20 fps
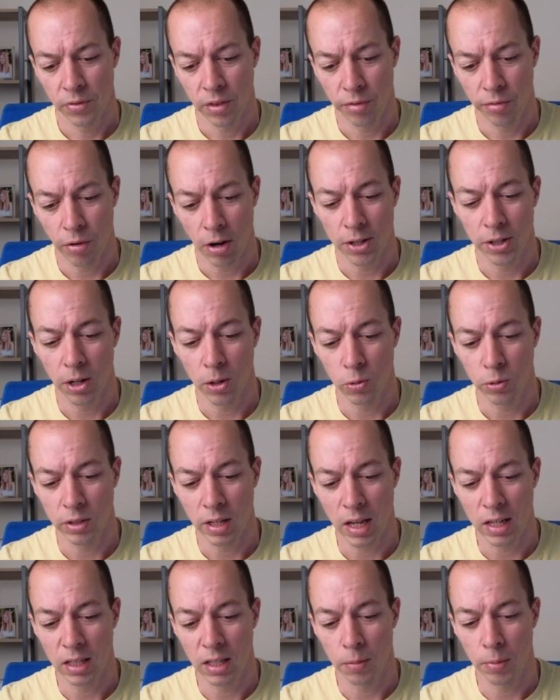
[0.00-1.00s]
the threshold
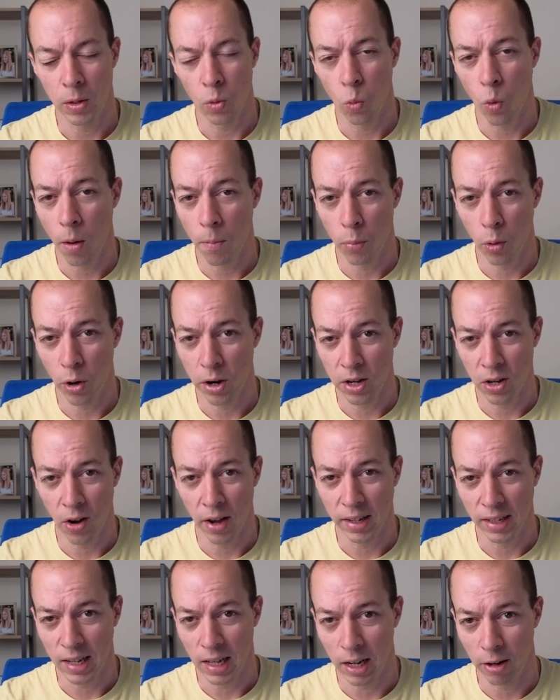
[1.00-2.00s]
tends to be
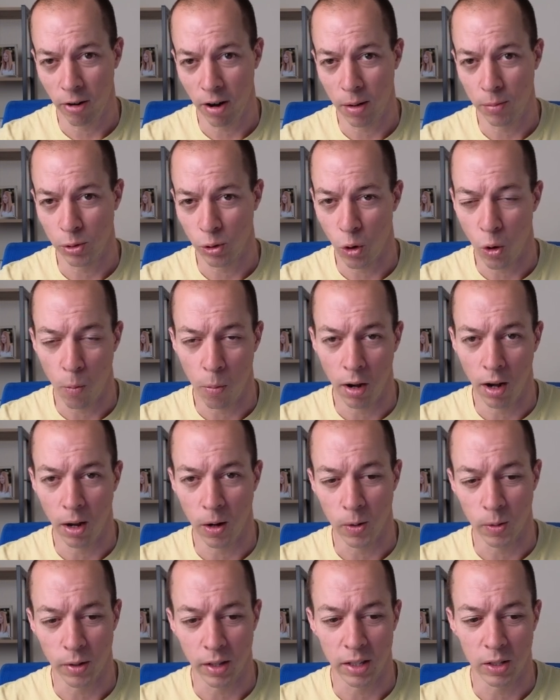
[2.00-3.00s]
1.9 kilograms or
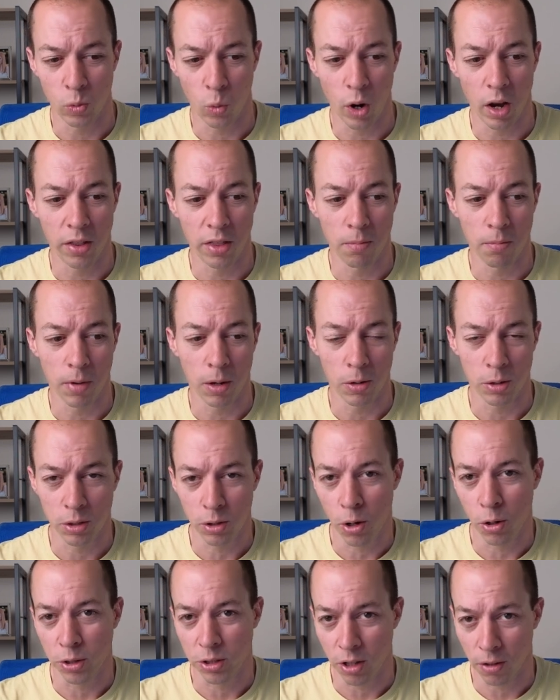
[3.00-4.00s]
below is where the
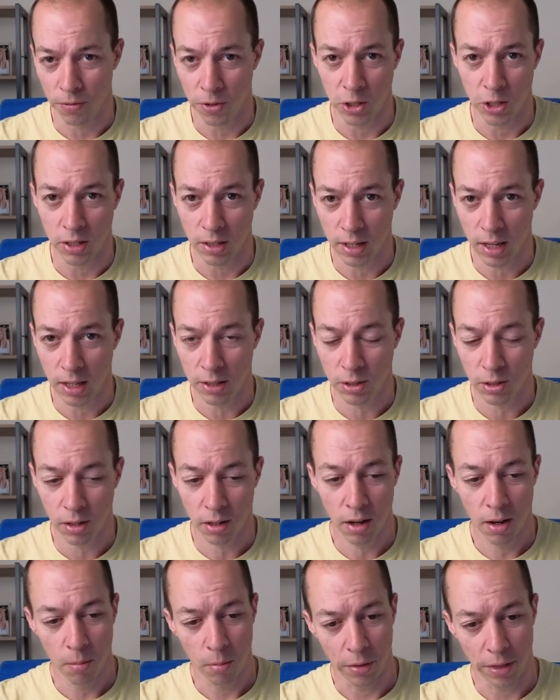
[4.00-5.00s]
most cost efficient tiers
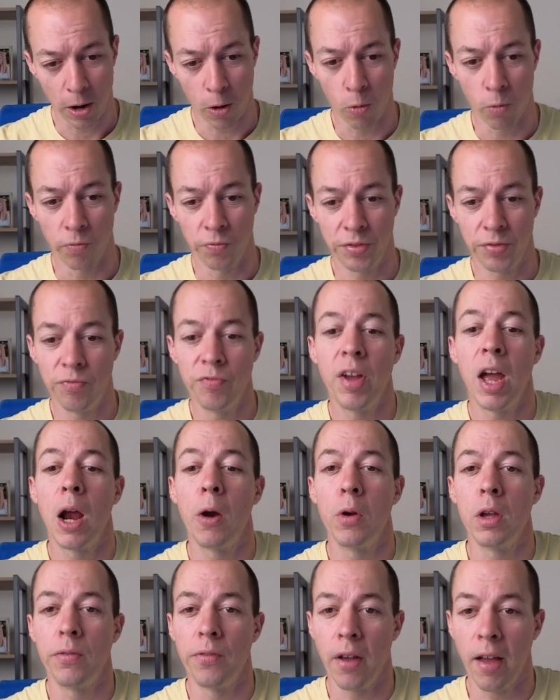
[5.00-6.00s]
are, but that will
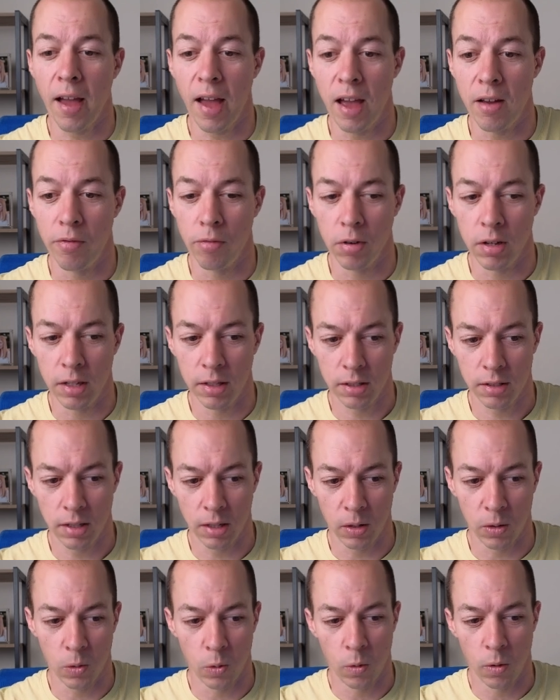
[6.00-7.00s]
vary for every
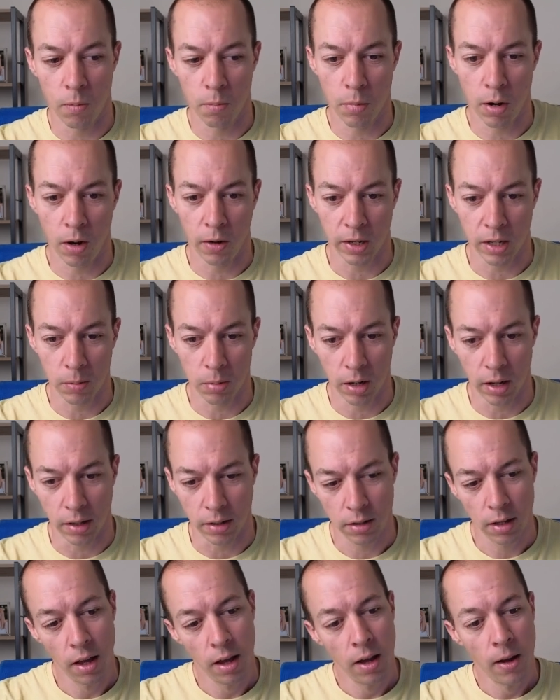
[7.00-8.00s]
single
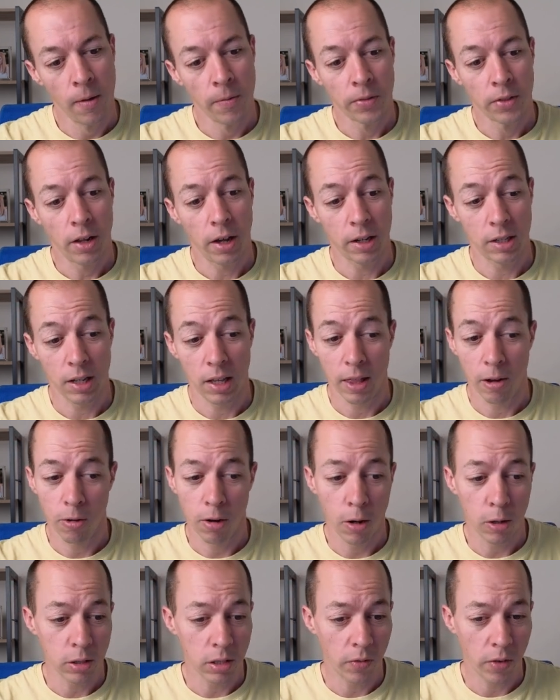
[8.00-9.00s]
marketplace. Like I say, there
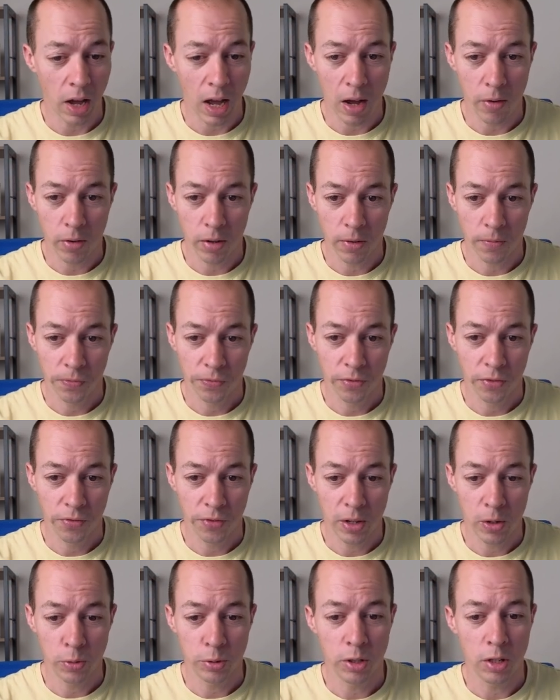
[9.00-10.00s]
are lots of other
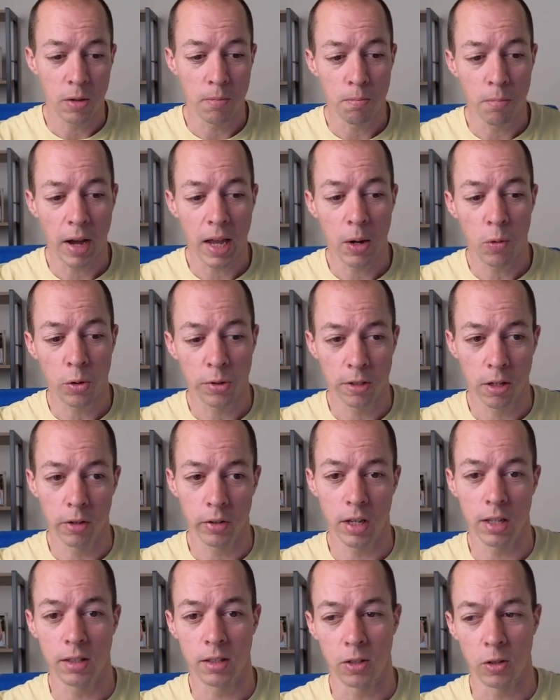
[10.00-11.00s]
fields that you may want to
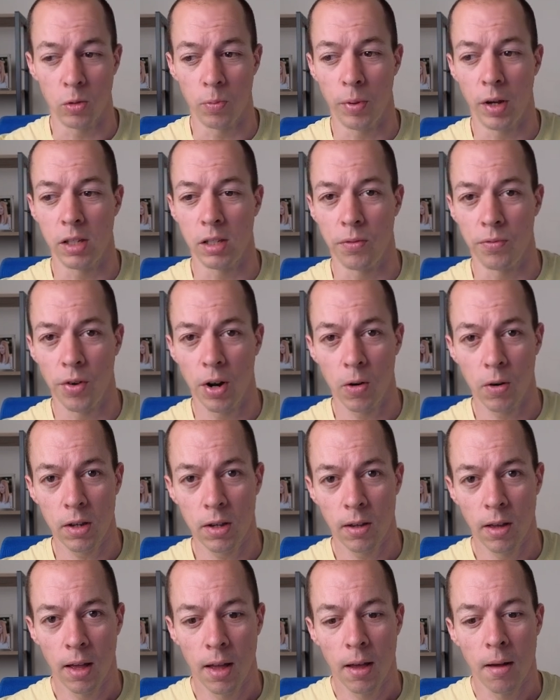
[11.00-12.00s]
look into, but as a
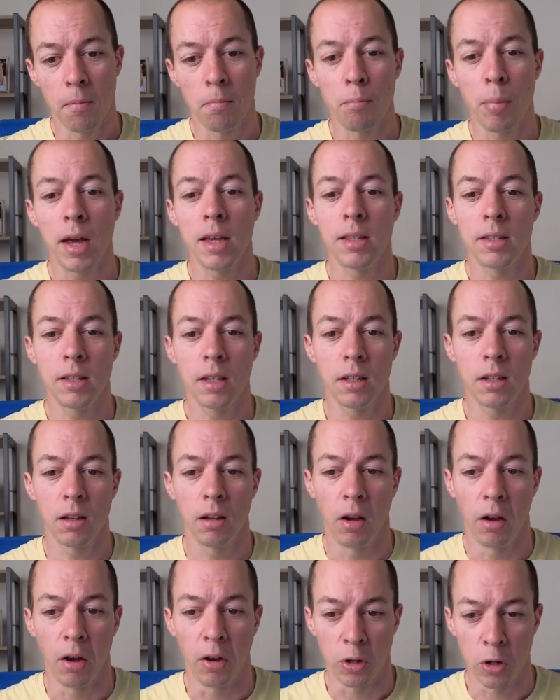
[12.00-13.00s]
very
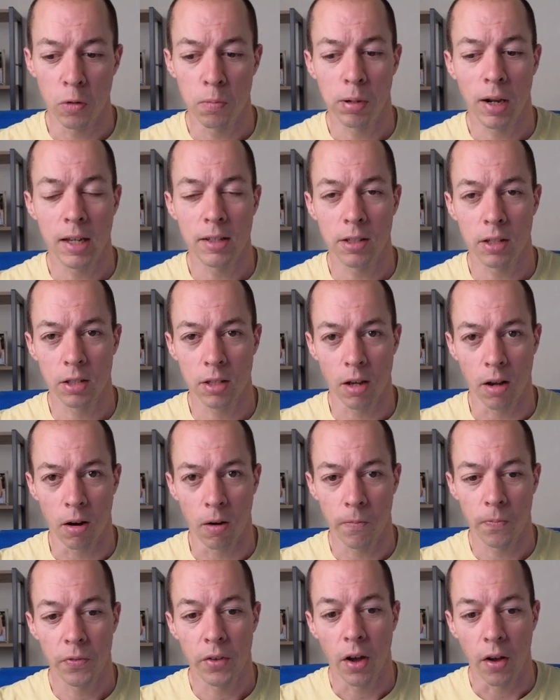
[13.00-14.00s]
basic, a good place to
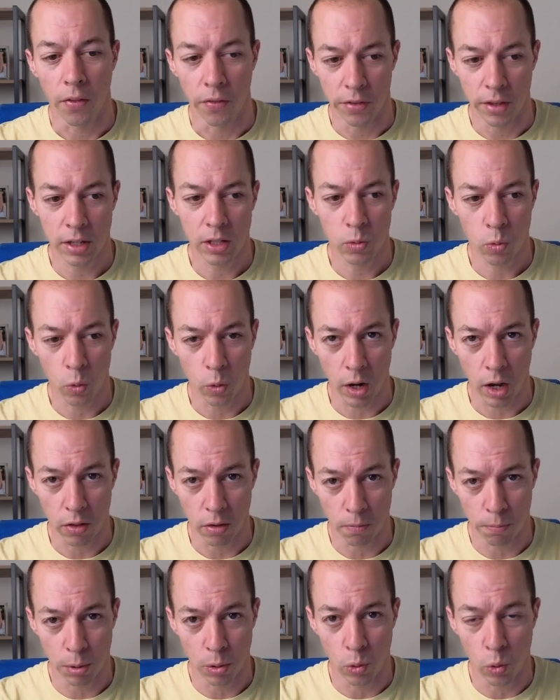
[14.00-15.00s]
start this will
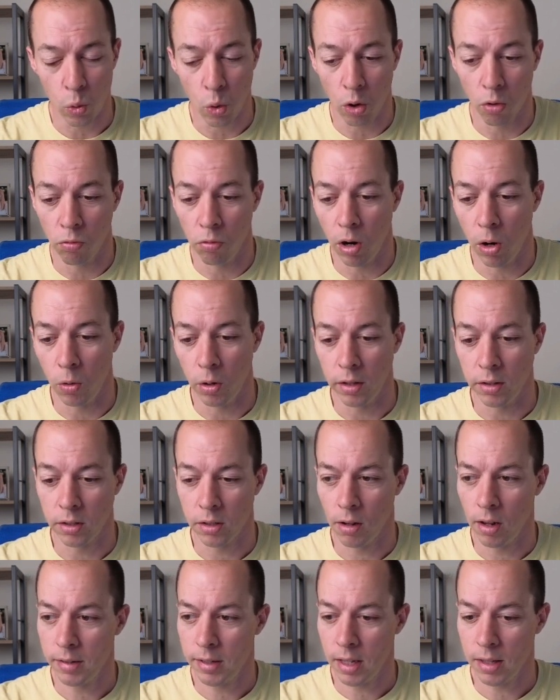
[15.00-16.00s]
get the ball rolling.
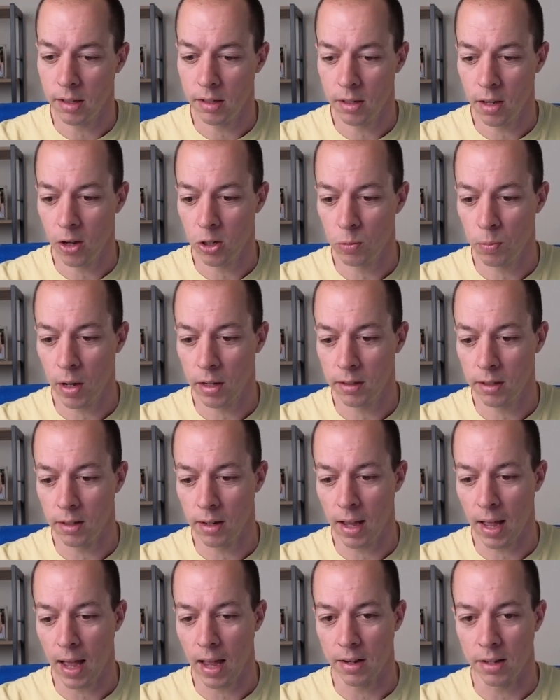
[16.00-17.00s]
So let's hit the search
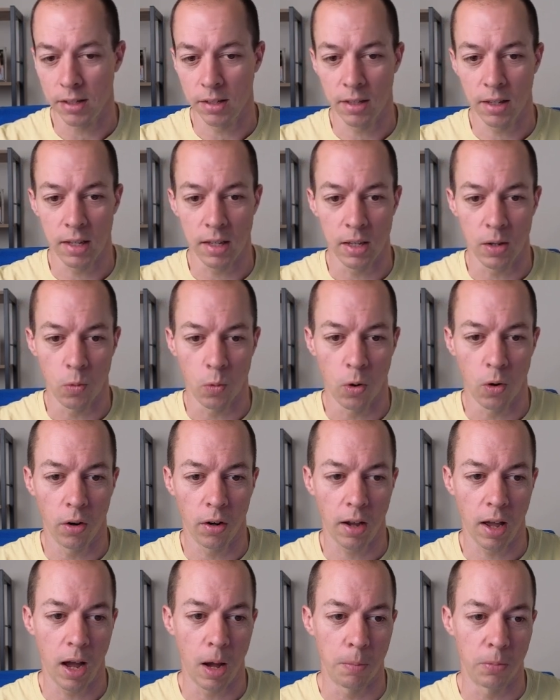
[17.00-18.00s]
button and see
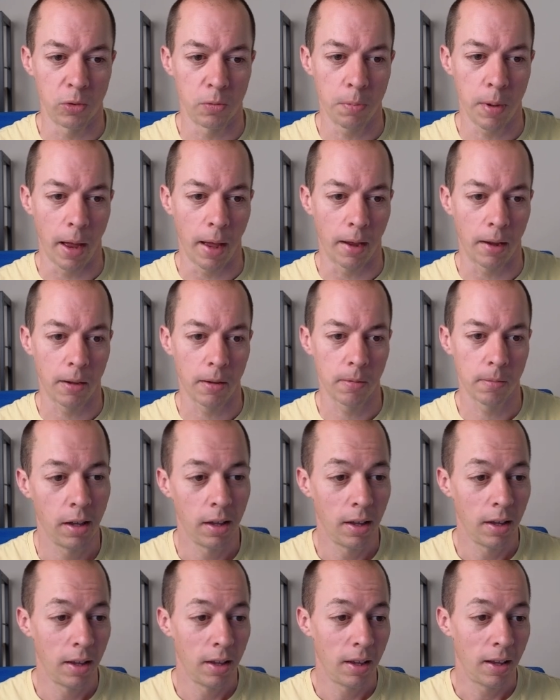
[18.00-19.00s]
what comes back.
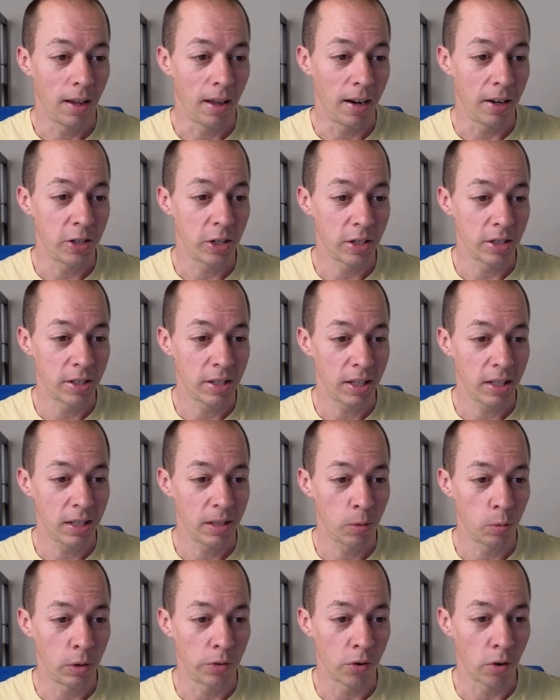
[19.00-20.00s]
And as you can
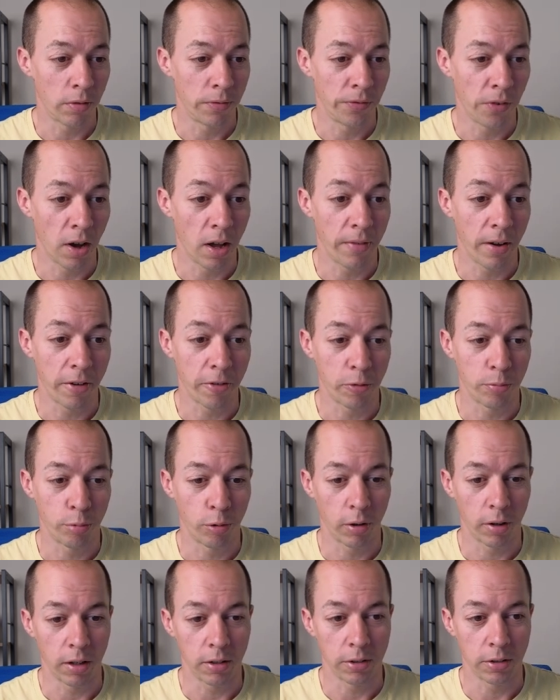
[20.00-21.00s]
see, we've got 500
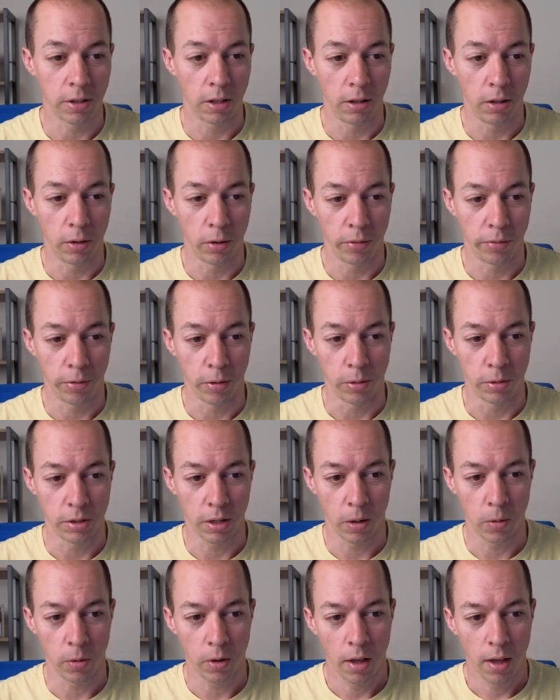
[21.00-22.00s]
products to look through.
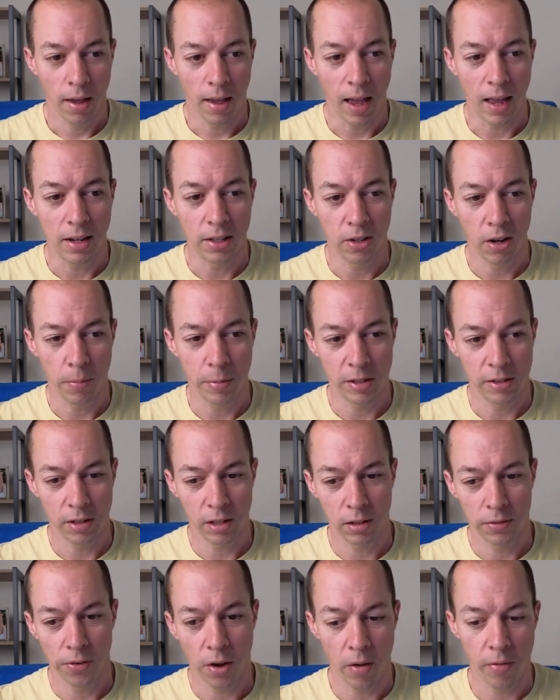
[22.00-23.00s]
So anytime this
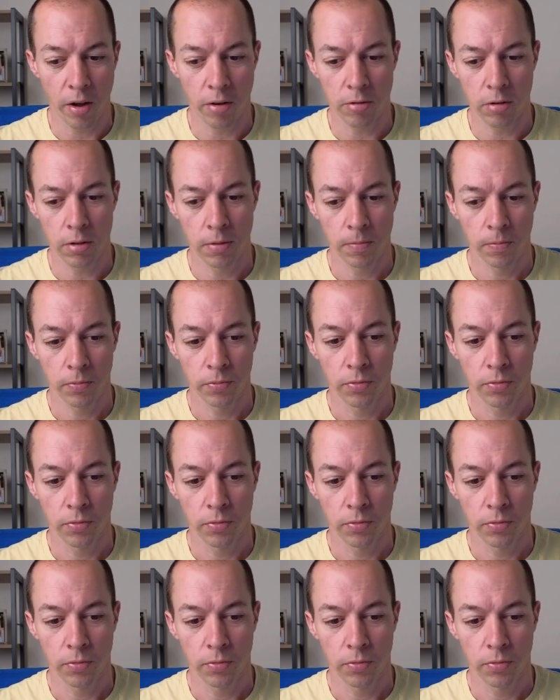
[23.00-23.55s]
says 500,